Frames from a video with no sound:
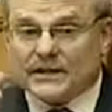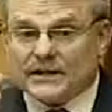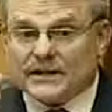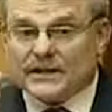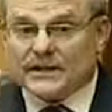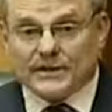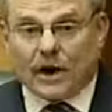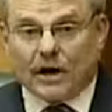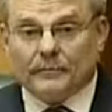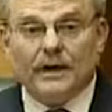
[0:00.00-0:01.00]
The second
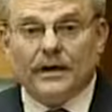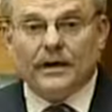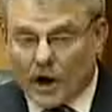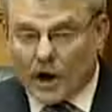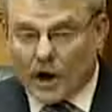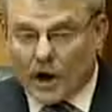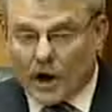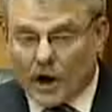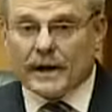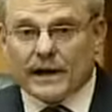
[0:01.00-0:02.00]
time, no
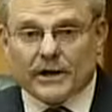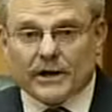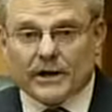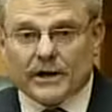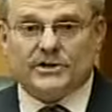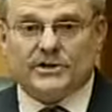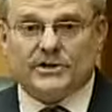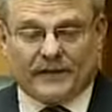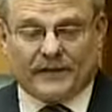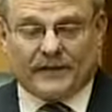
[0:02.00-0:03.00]
parole. We make no bones
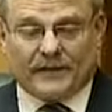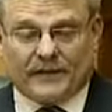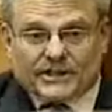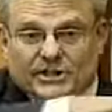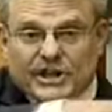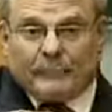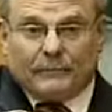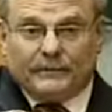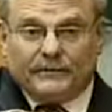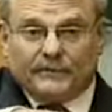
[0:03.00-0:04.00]
about that. That's a
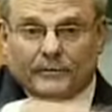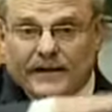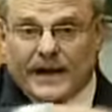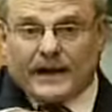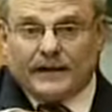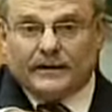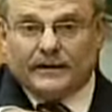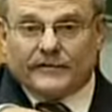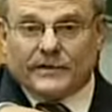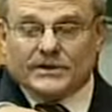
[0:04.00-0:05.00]
jump from there,
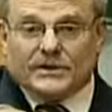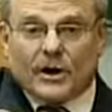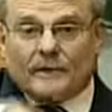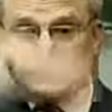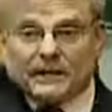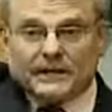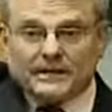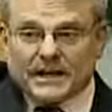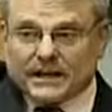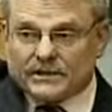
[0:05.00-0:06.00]
first time,
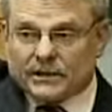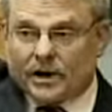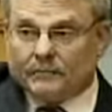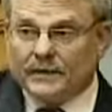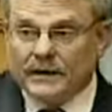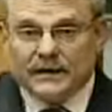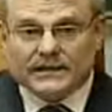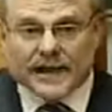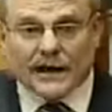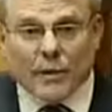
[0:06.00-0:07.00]
second time.
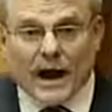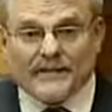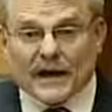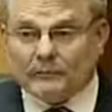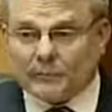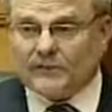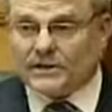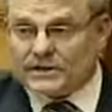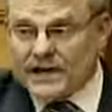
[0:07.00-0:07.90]
Take away that privilege.